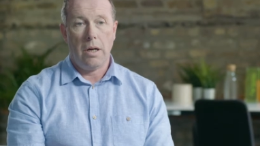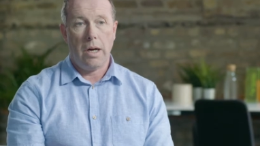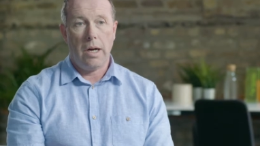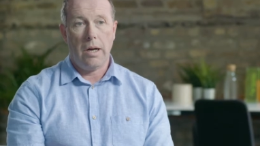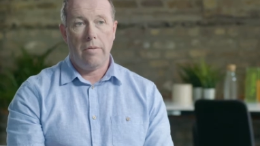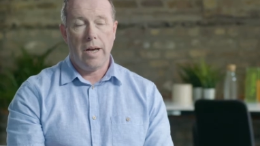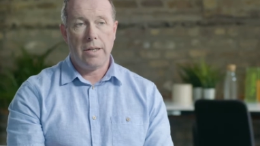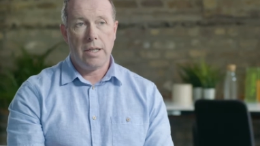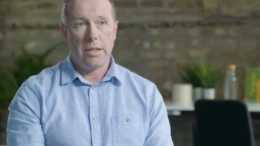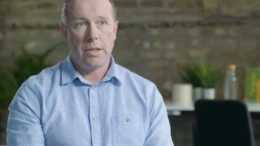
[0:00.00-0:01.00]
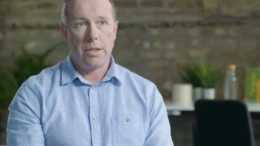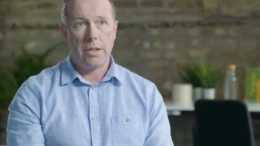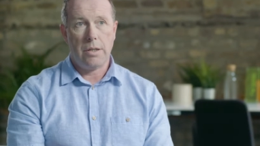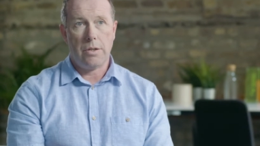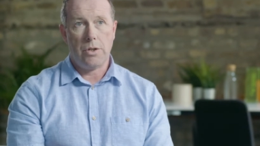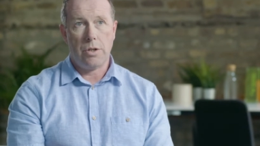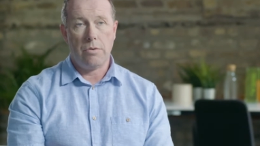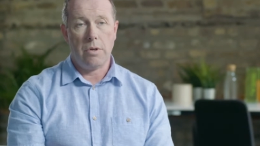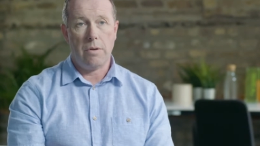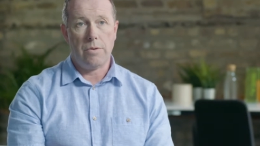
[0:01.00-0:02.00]
Uh, I've had tinnitus since
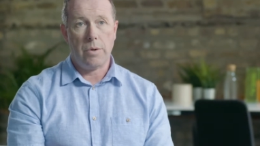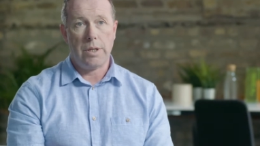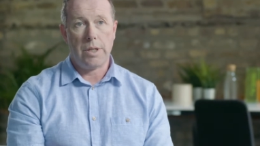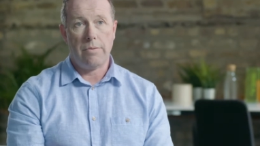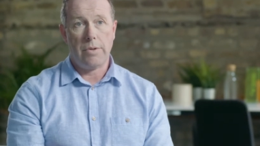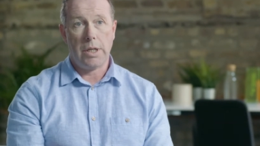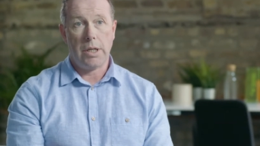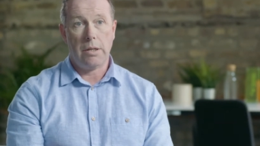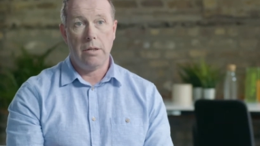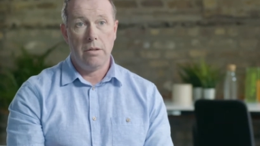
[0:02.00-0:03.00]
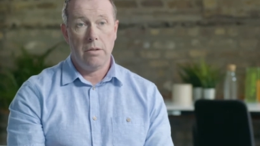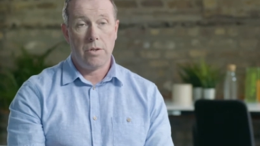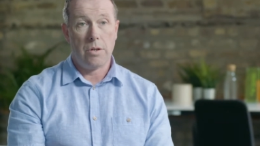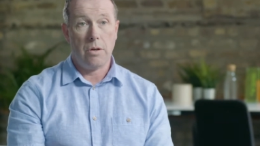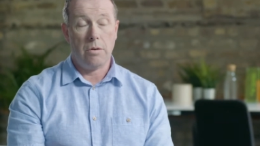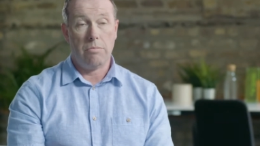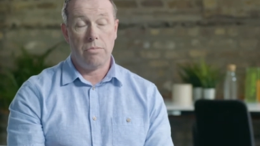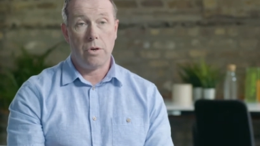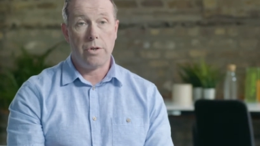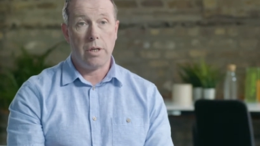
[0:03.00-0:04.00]
June of 2017, so
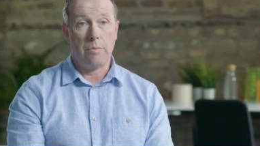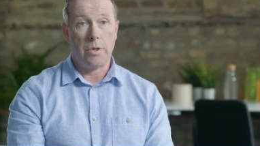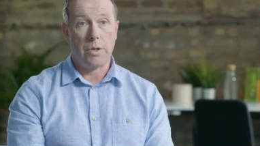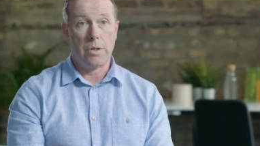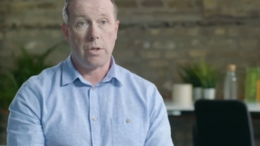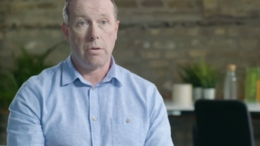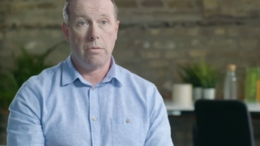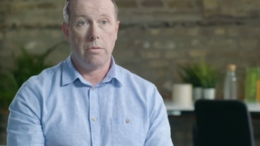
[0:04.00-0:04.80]
13 months or so.